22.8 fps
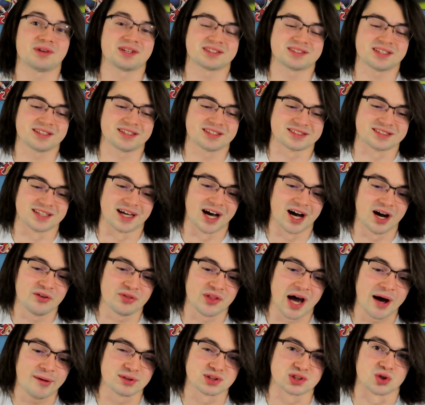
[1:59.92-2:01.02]
gonna say this now,
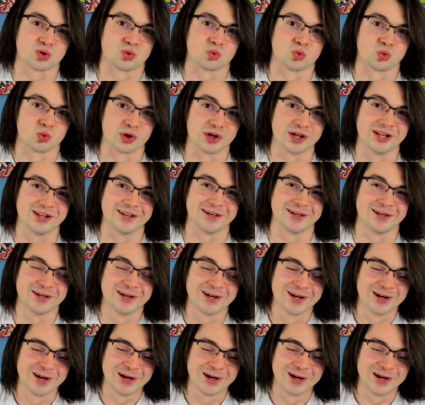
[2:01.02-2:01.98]
that was a really